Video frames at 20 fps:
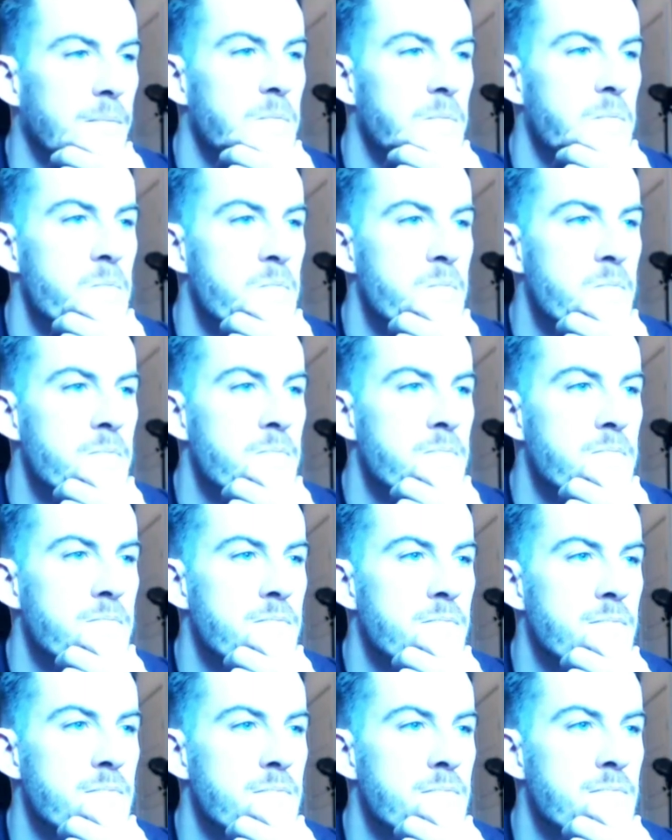Everything
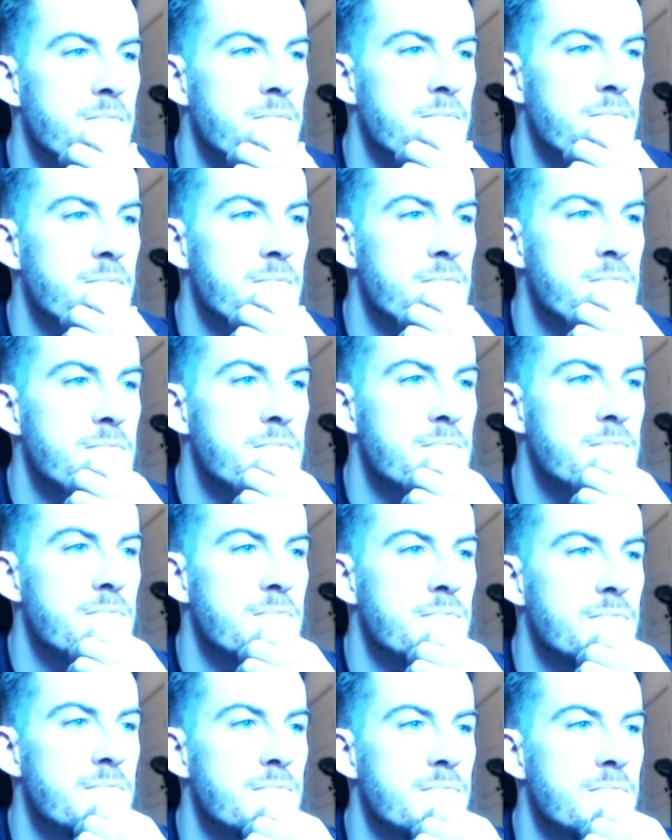else is bullshit and
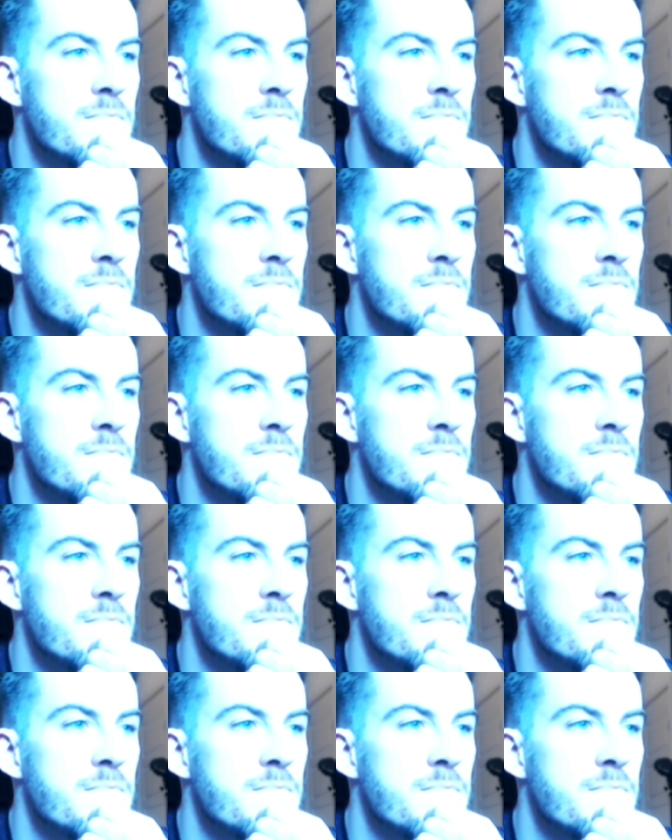fake.